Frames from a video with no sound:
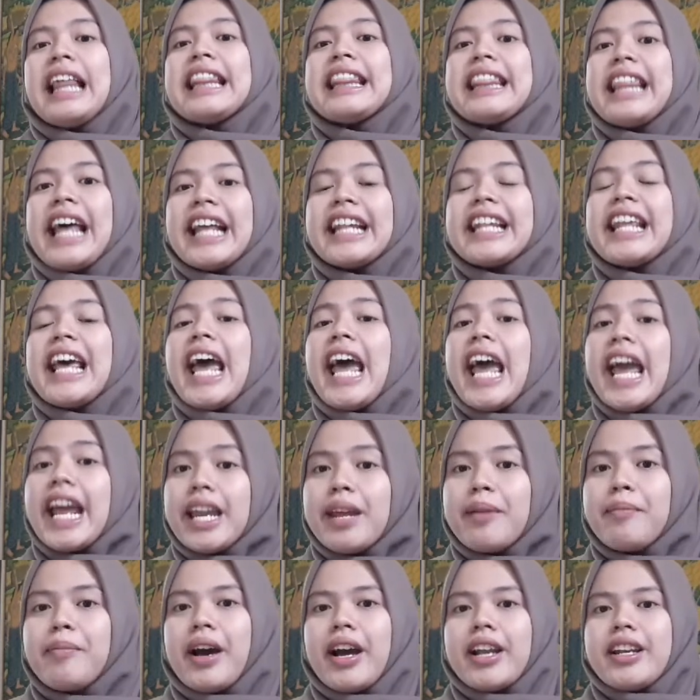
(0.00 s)
that
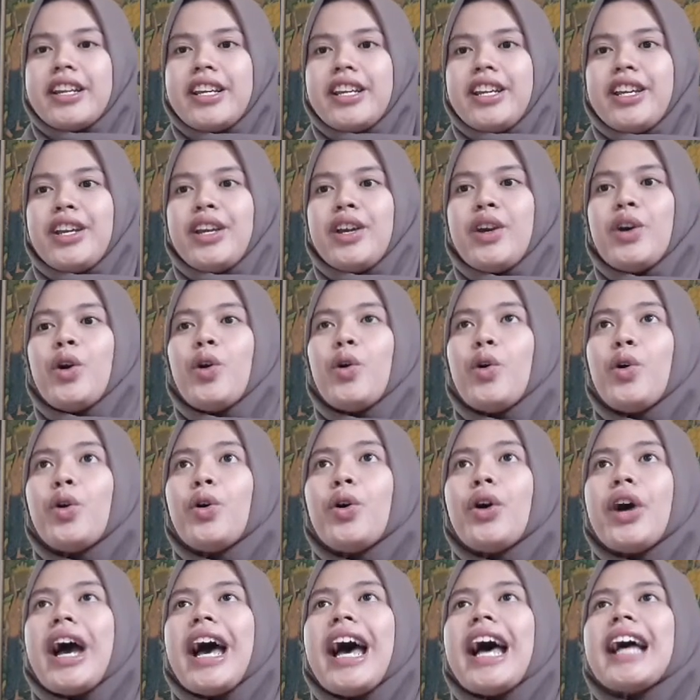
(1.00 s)
anybody
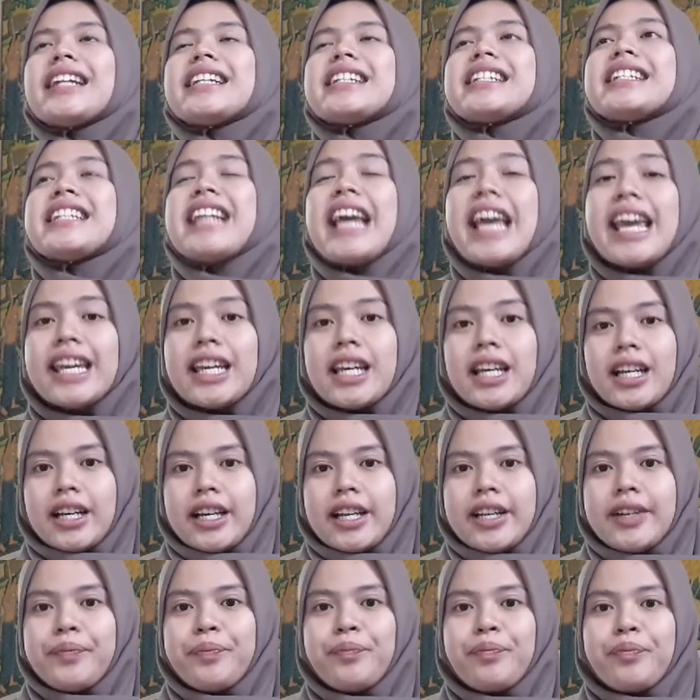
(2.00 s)
who had
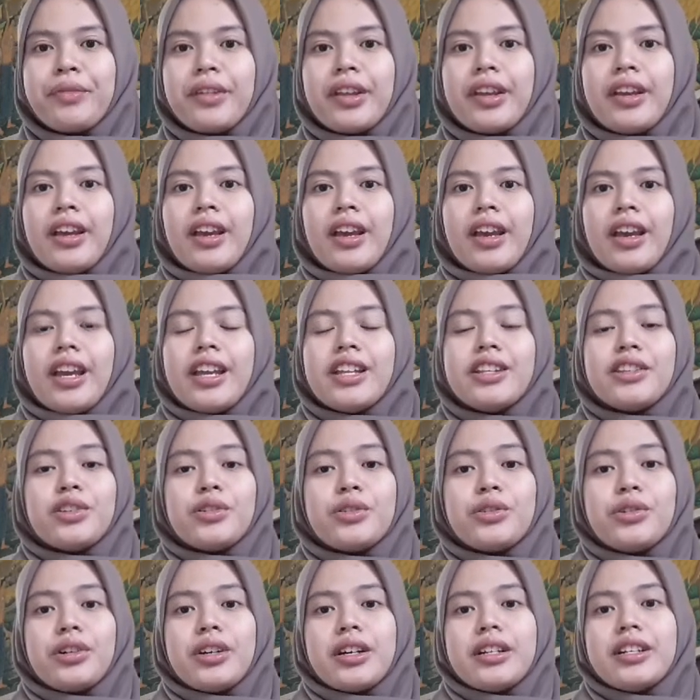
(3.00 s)
taken into
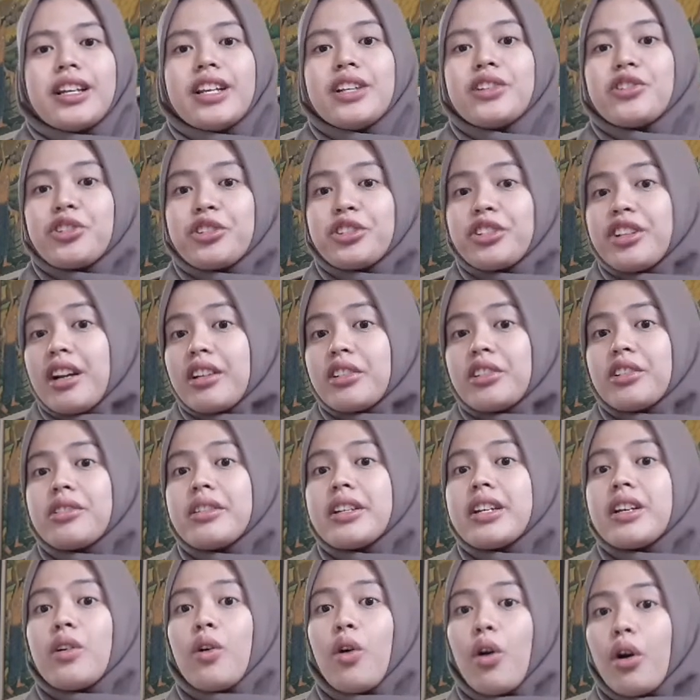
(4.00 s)
an
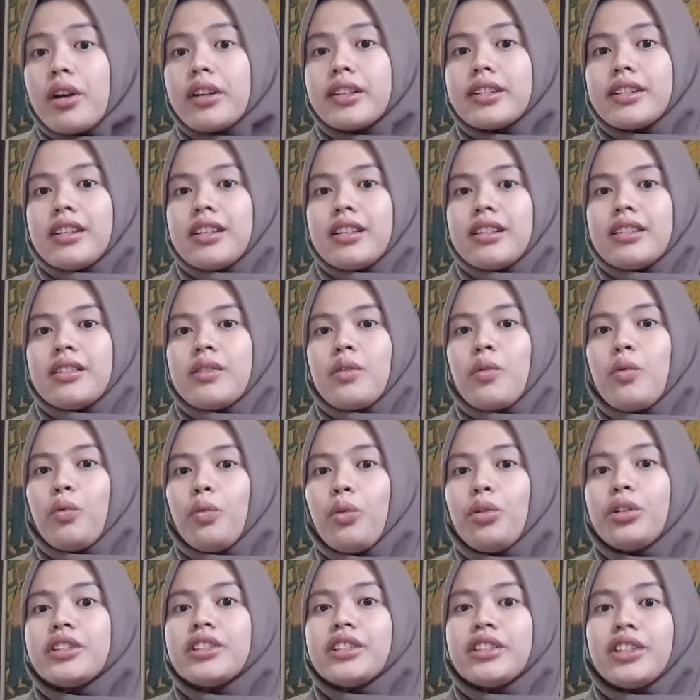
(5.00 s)
introductory courses
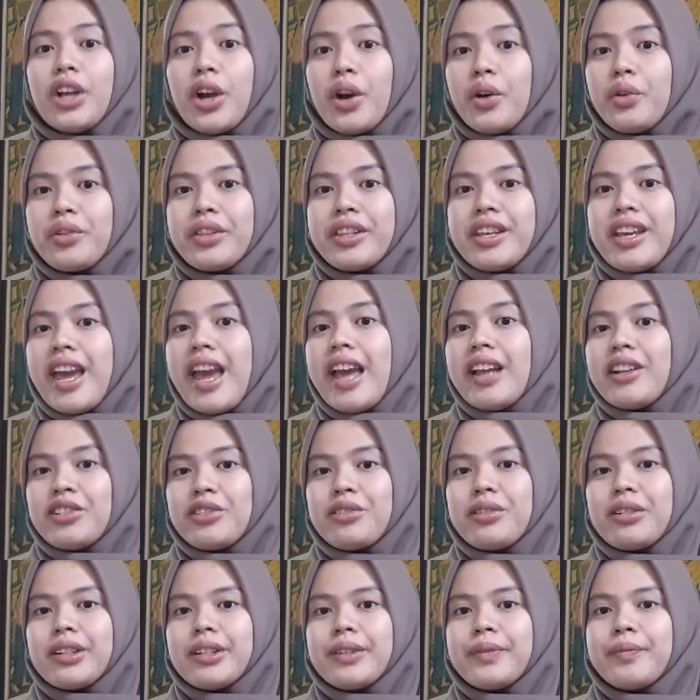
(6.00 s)
would know the
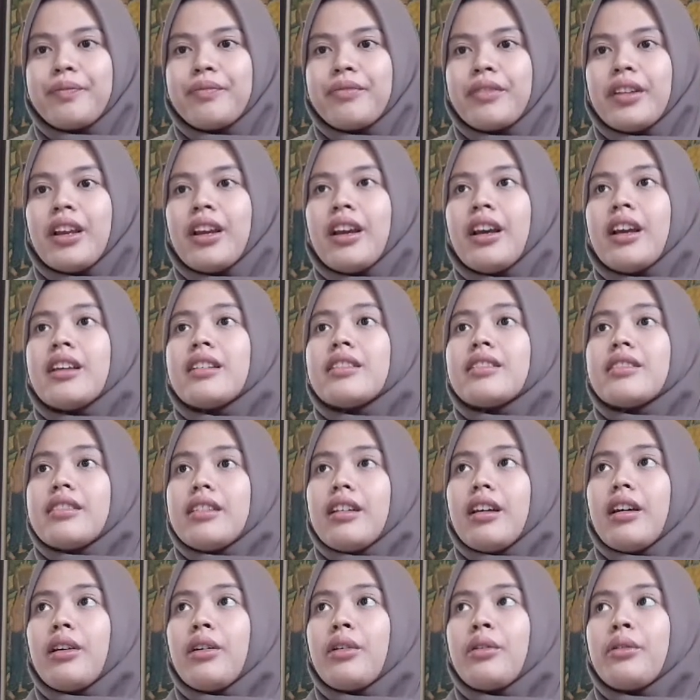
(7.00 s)
answer.
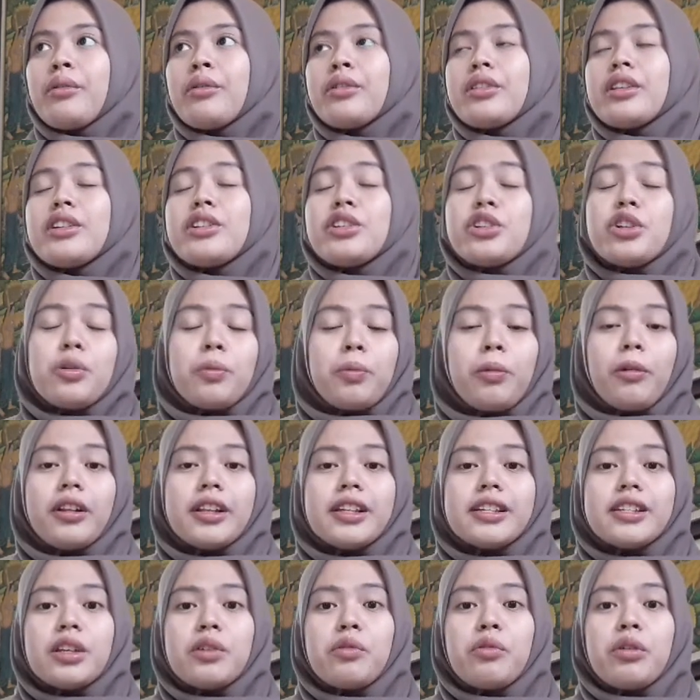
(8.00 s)
So the new
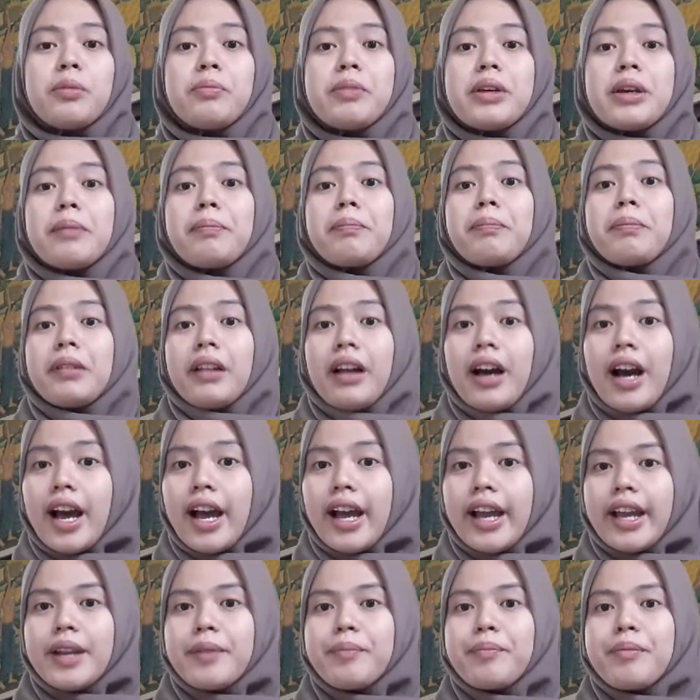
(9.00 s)
policy will be
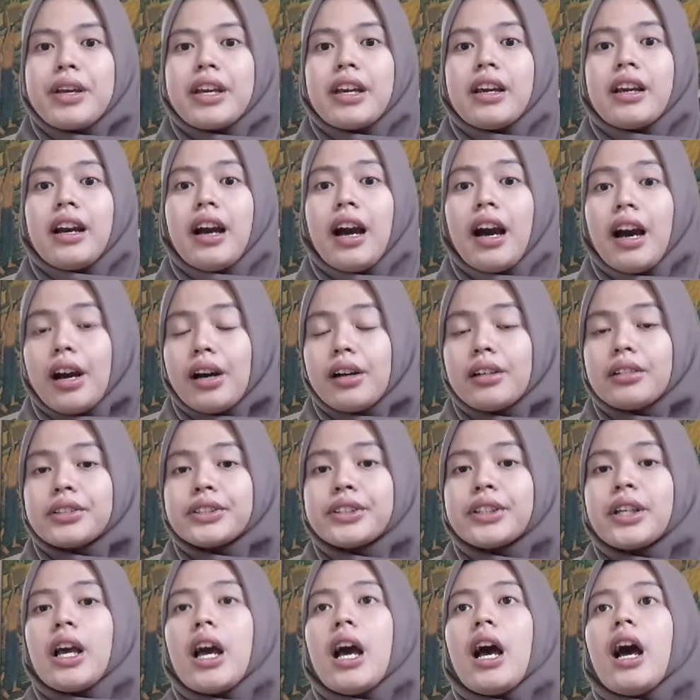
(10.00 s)
applied because